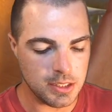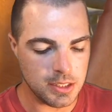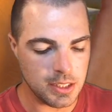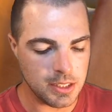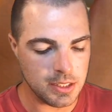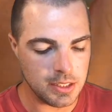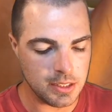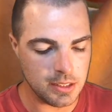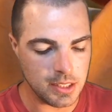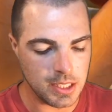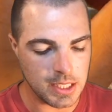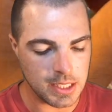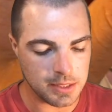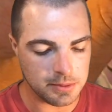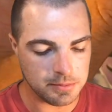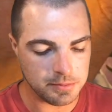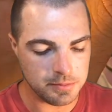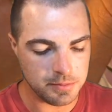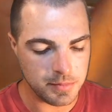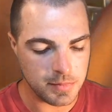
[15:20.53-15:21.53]
Nothing like
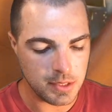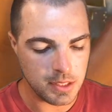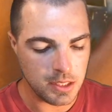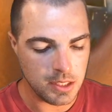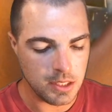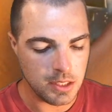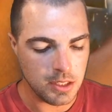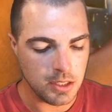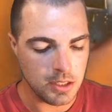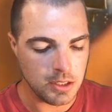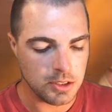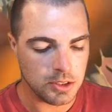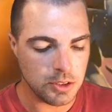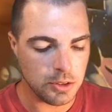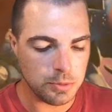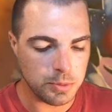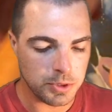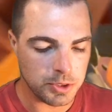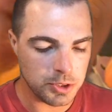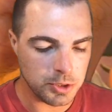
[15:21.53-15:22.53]

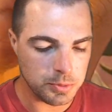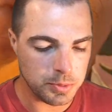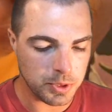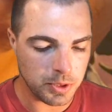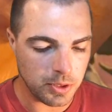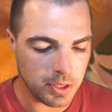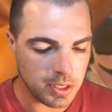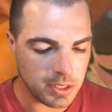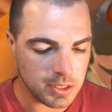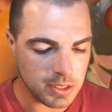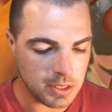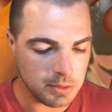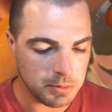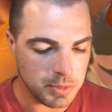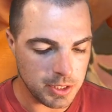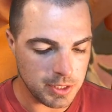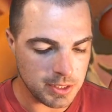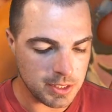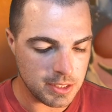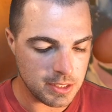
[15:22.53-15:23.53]
super crazy,
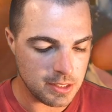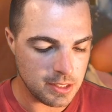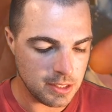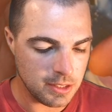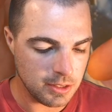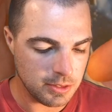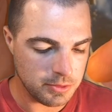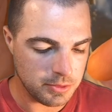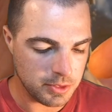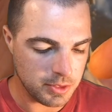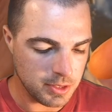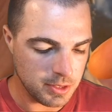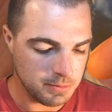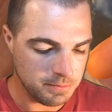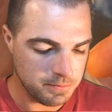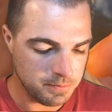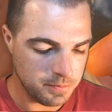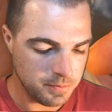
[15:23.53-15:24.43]
but still for the